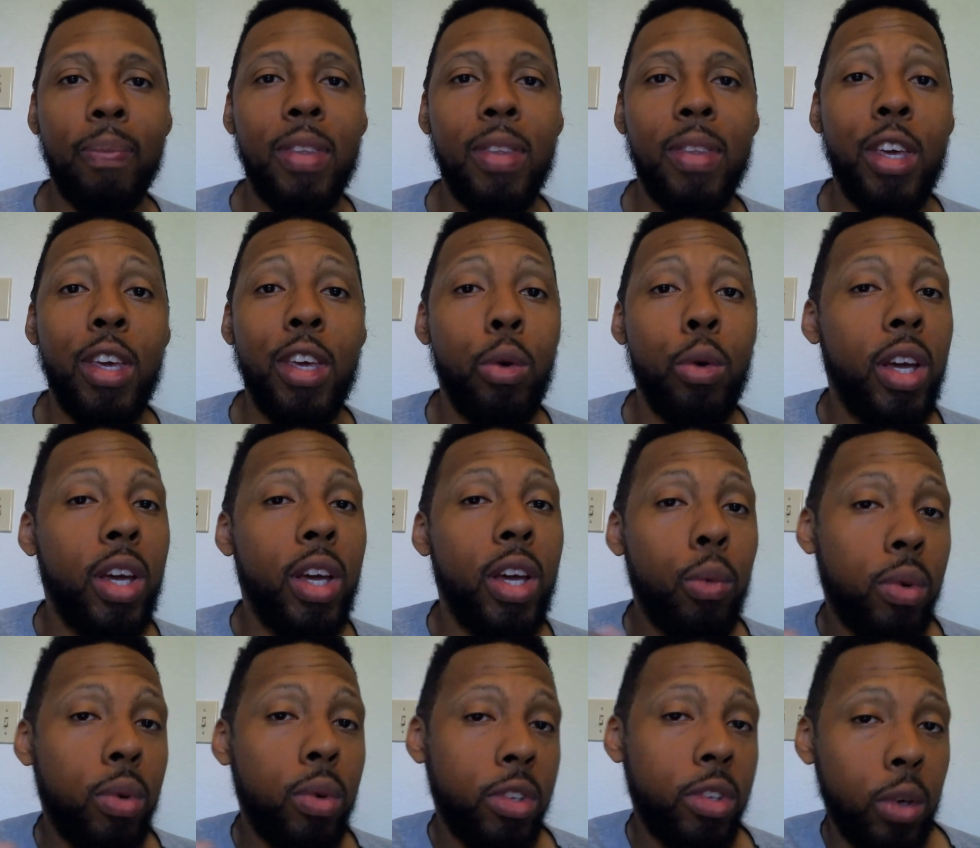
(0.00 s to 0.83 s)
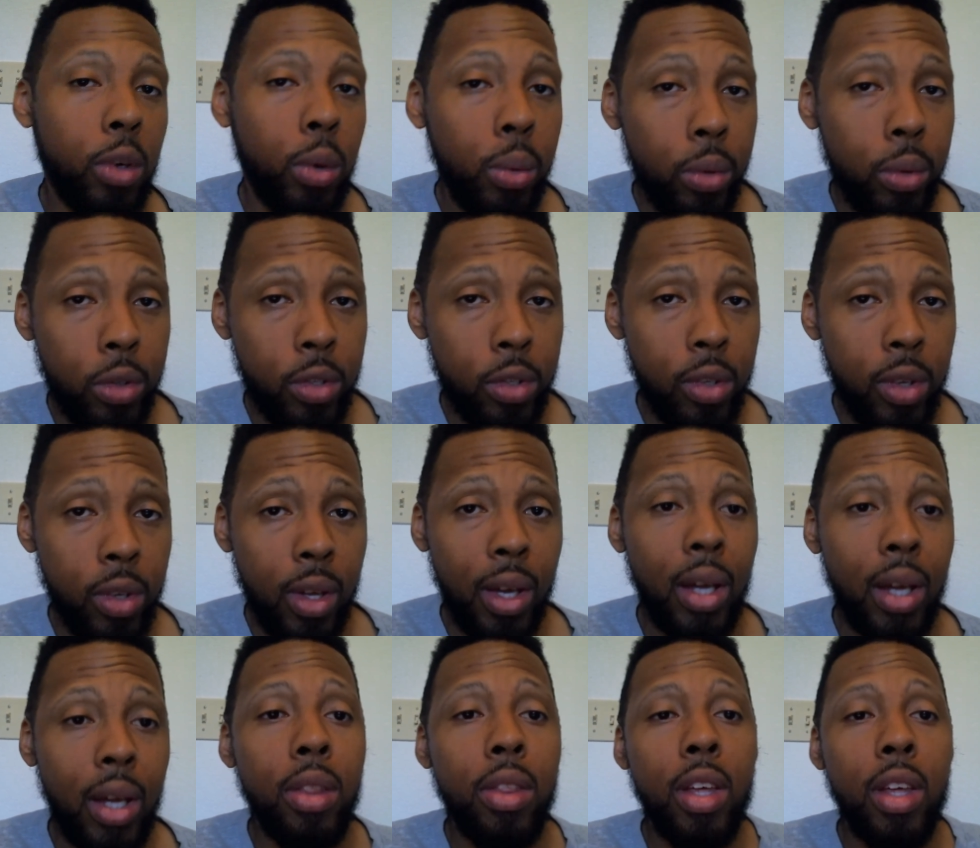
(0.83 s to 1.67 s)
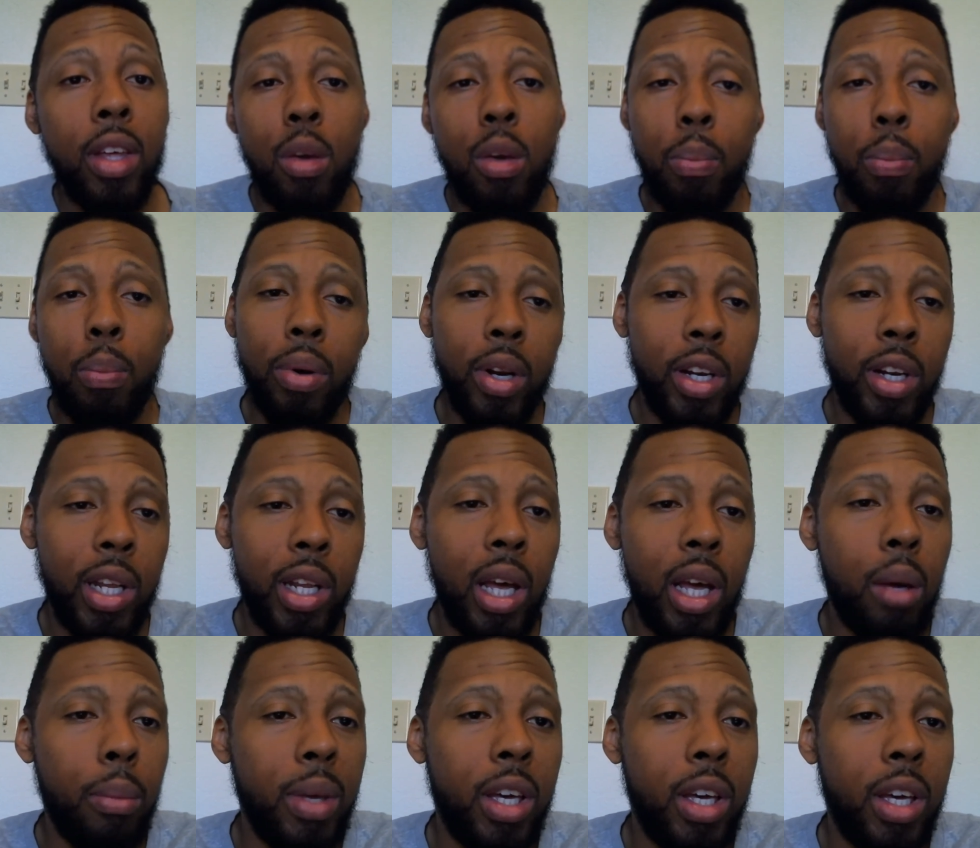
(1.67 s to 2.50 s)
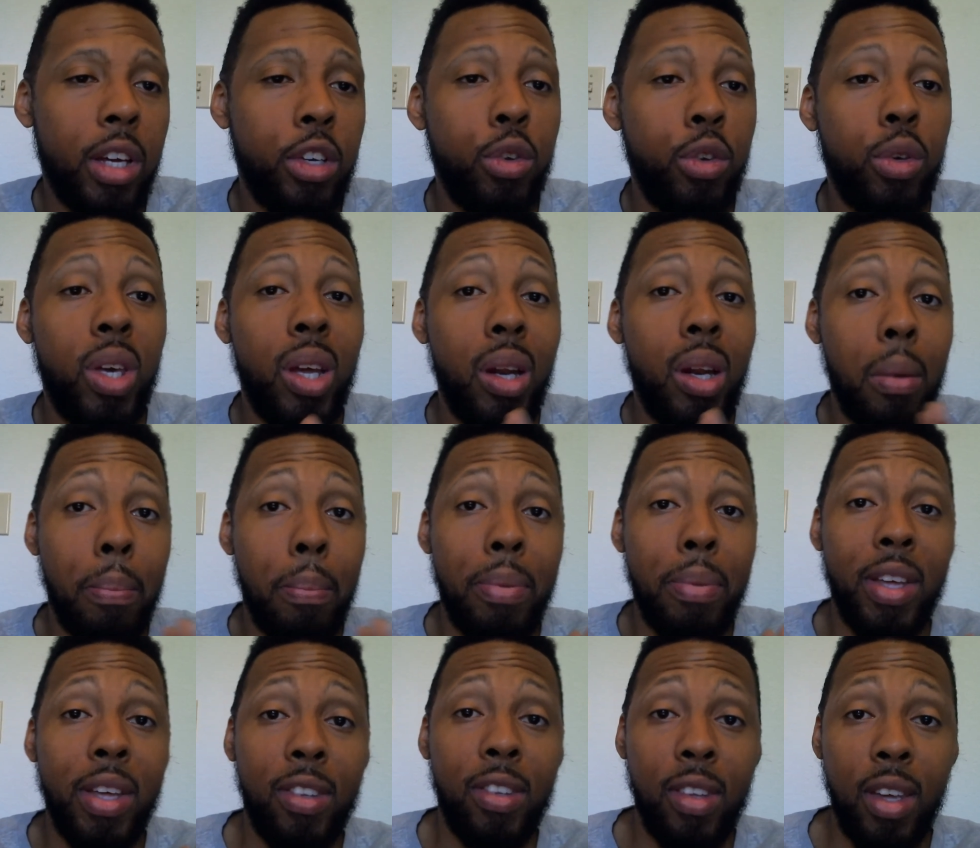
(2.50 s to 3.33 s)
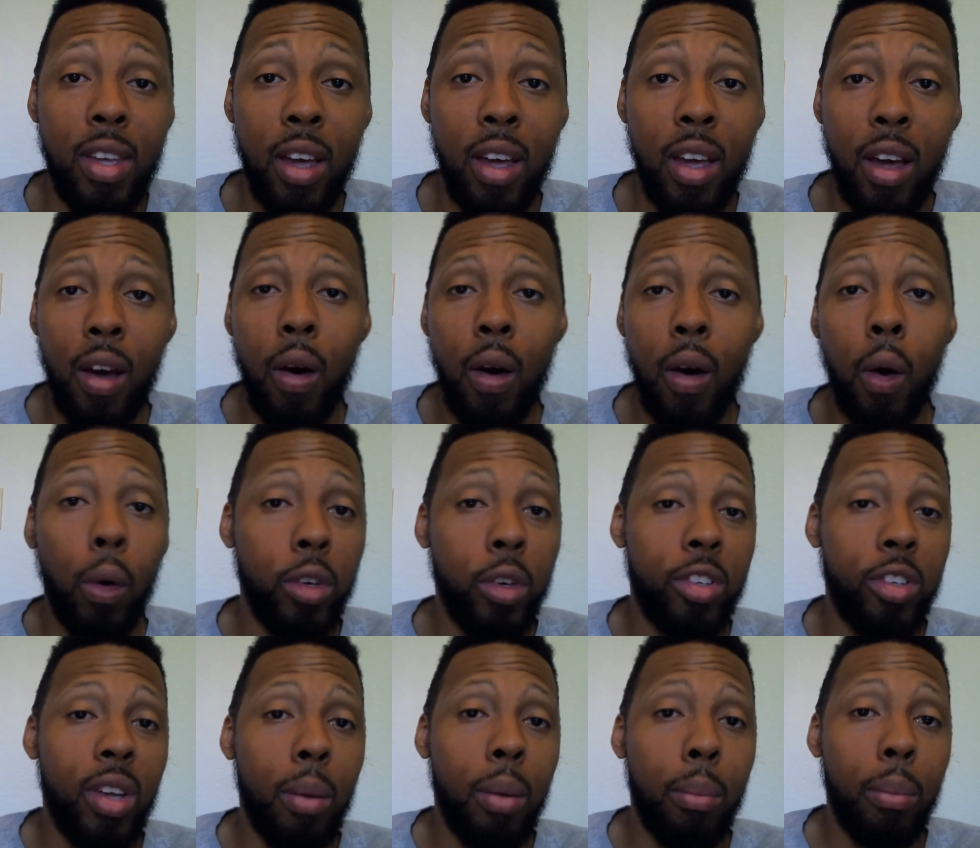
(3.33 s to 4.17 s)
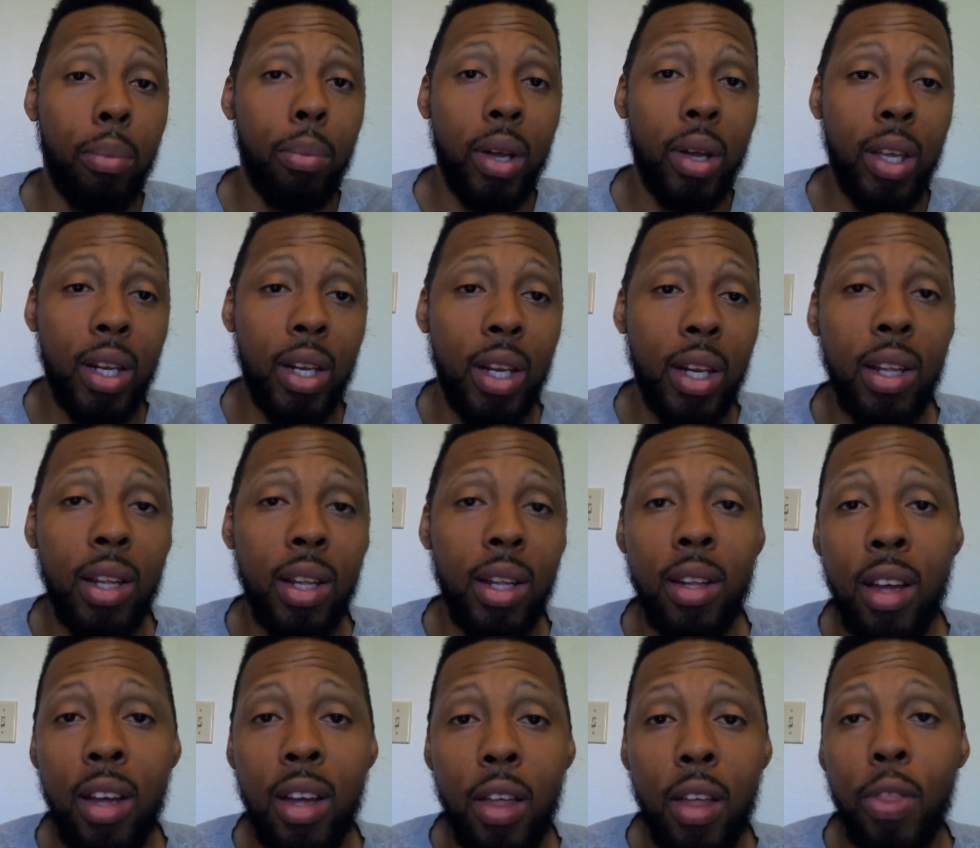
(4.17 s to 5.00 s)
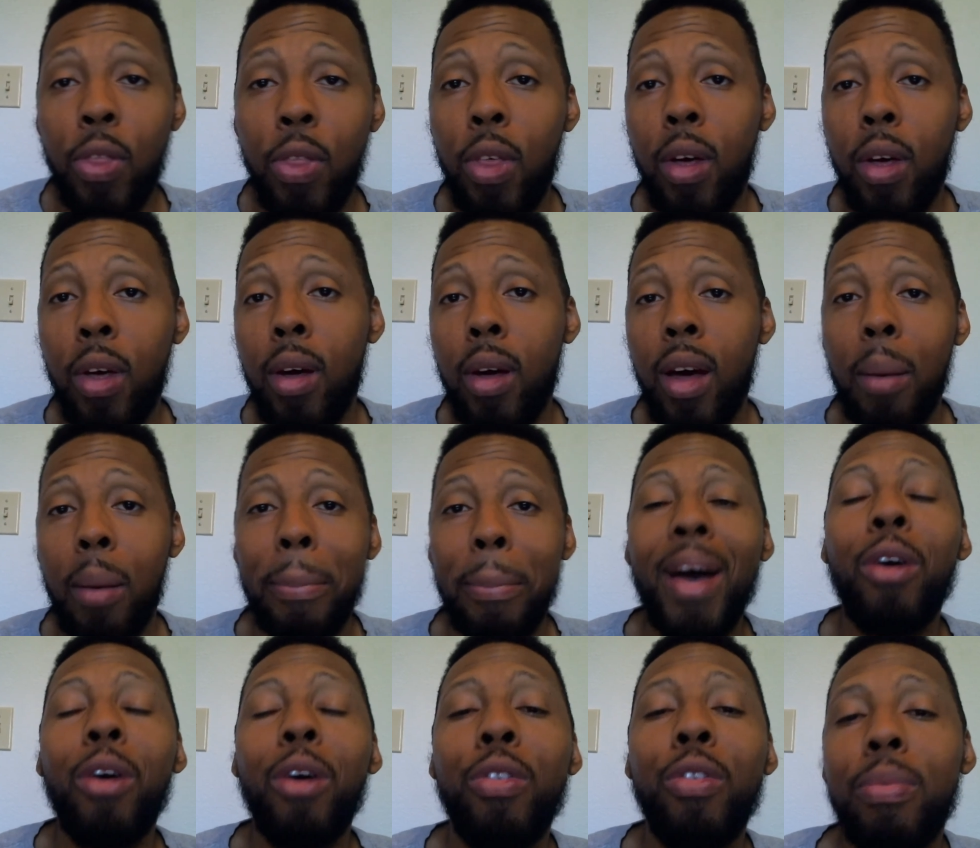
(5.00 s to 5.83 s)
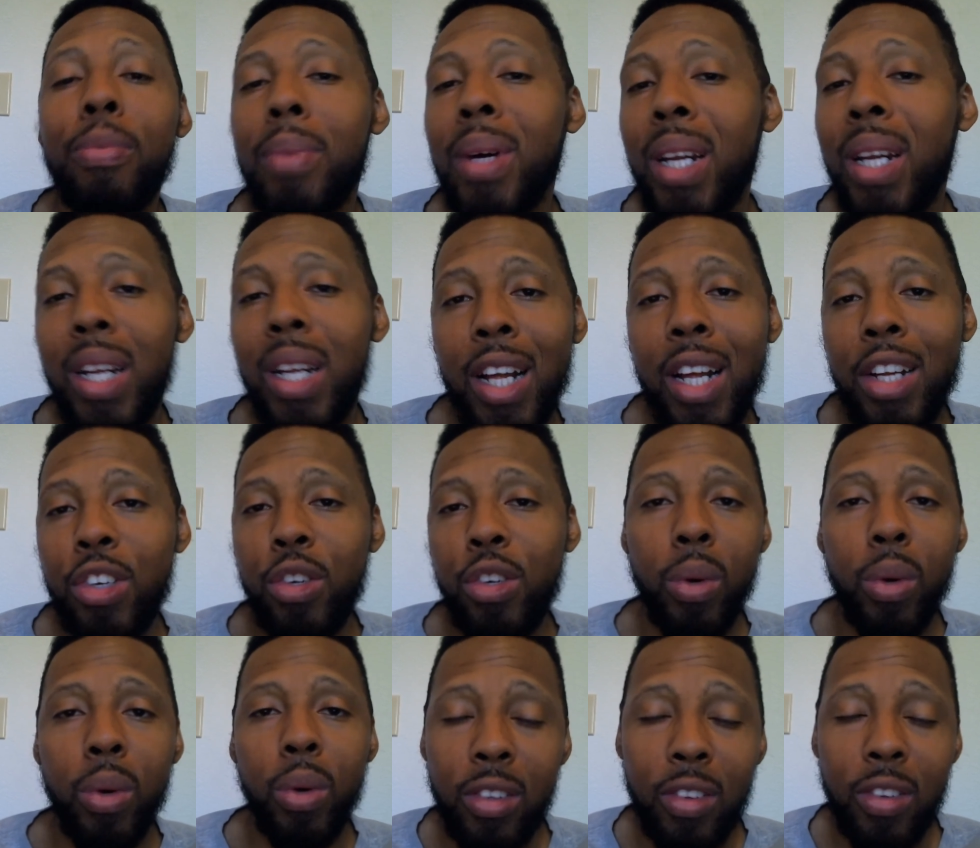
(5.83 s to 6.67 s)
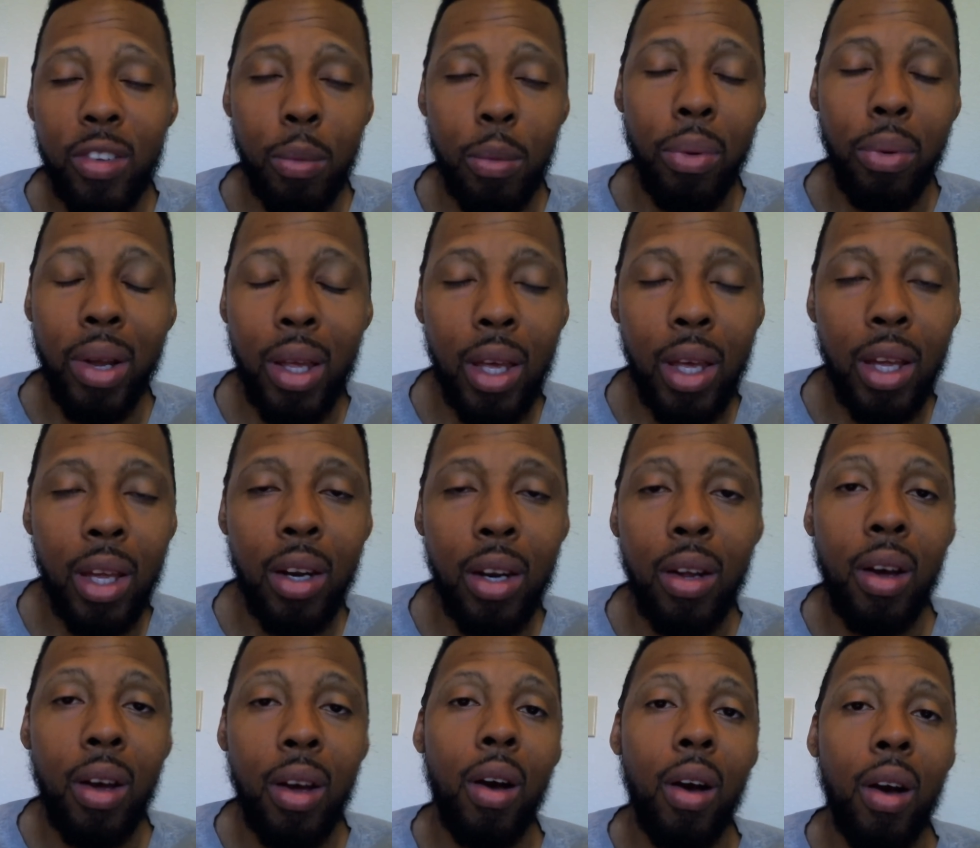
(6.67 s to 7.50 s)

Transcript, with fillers: You get results, and then you put it down because you get busy or it's not bringing in the amount of money that you want it to bring in,